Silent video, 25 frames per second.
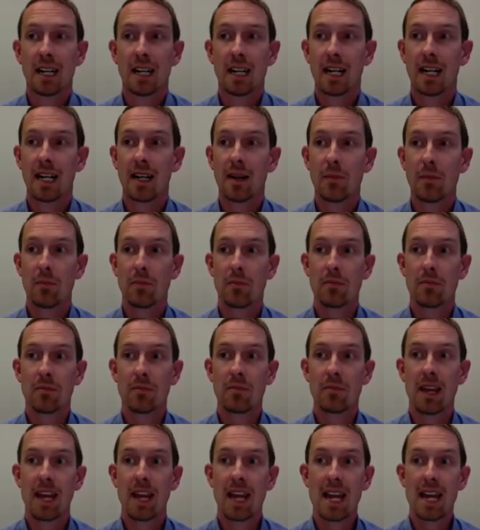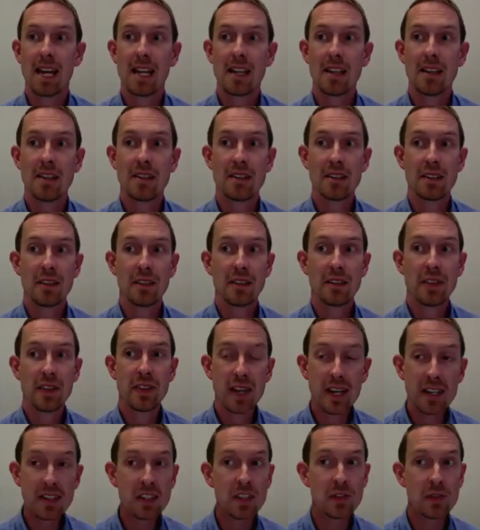And
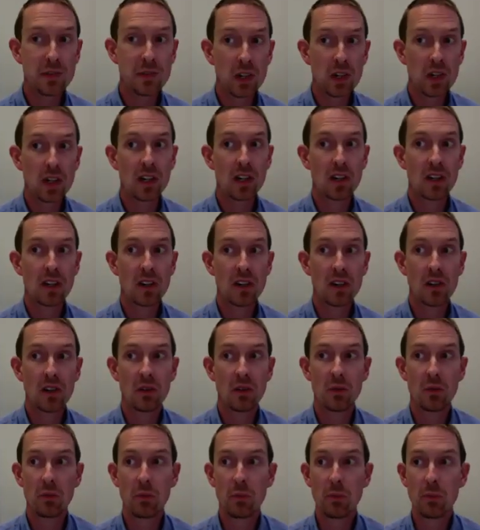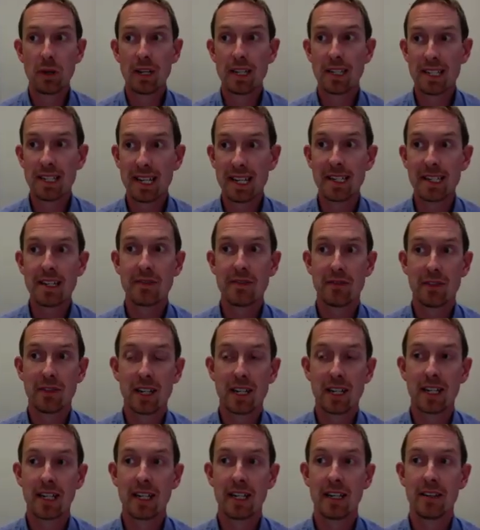thus far, we tend to
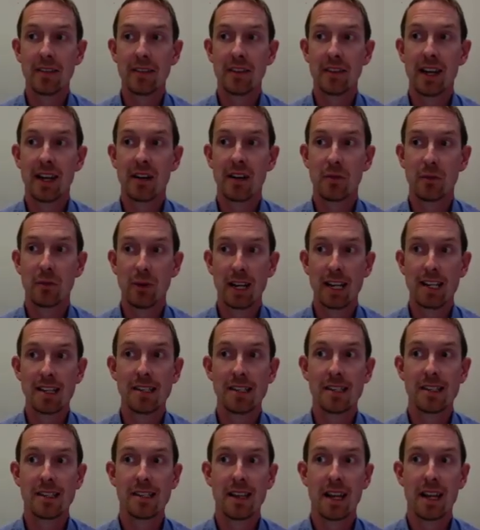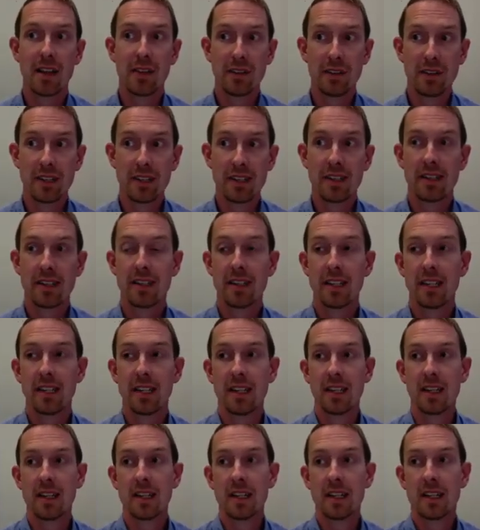find that race,
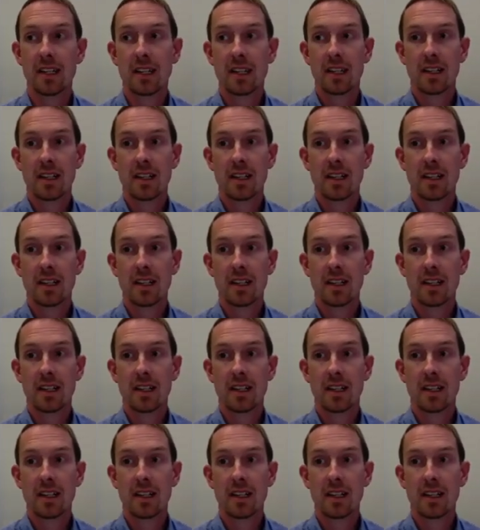ethnicity,